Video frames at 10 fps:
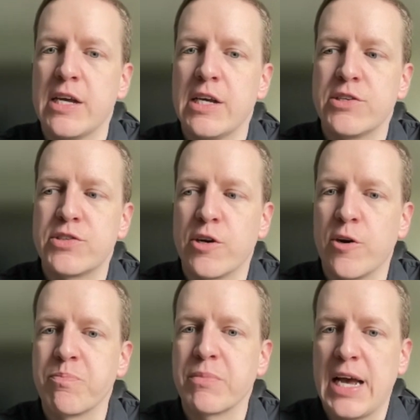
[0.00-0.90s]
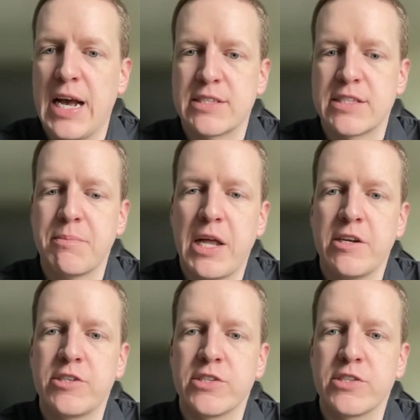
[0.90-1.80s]
So asset
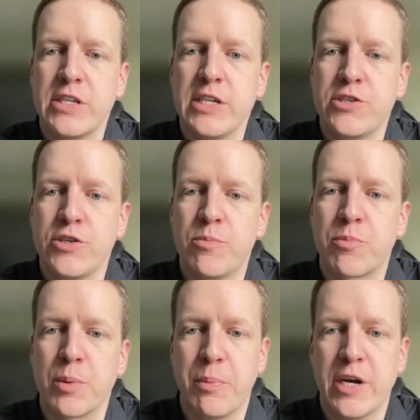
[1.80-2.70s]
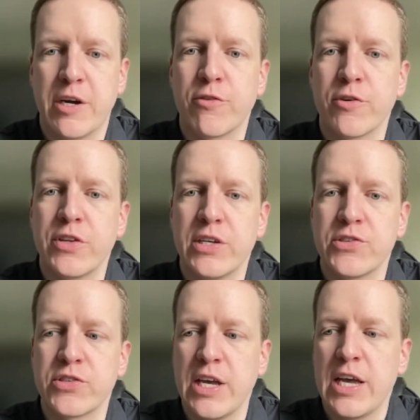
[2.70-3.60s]
managers need to prepare for this
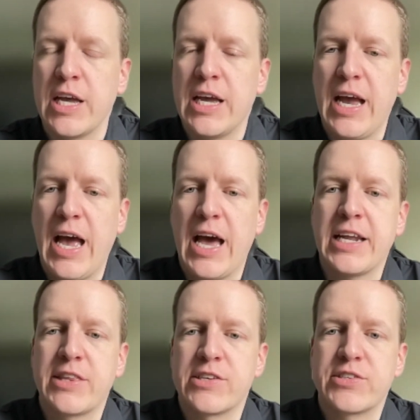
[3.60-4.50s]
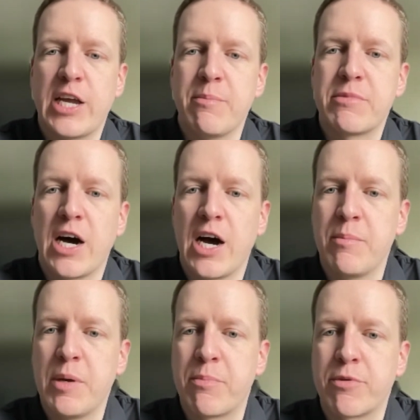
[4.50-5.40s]
and at the same time
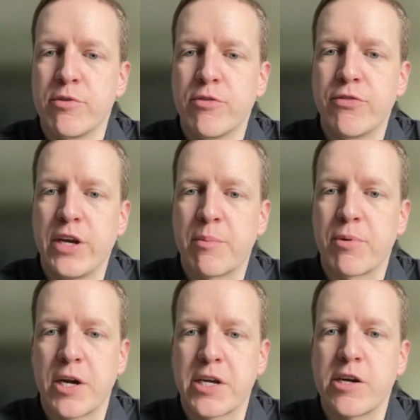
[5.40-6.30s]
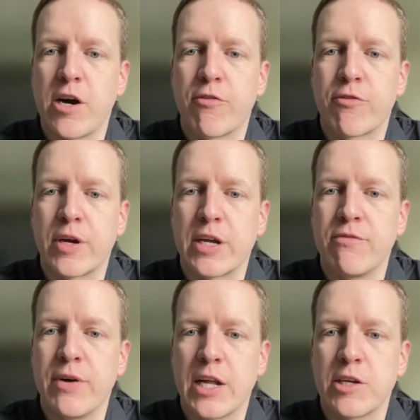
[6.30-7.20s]
improve their product offering and
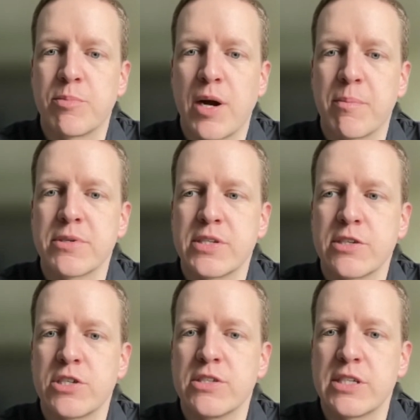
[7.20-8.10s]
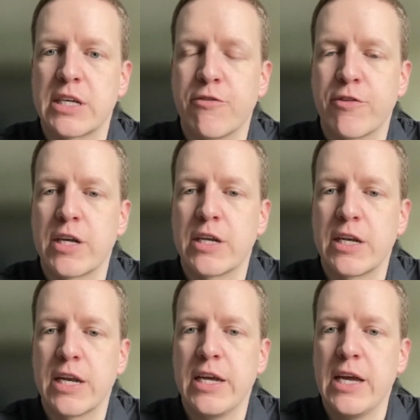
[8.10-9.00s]
value proposition
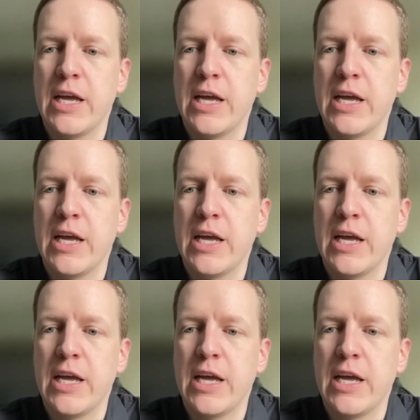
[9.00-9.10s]
significantly.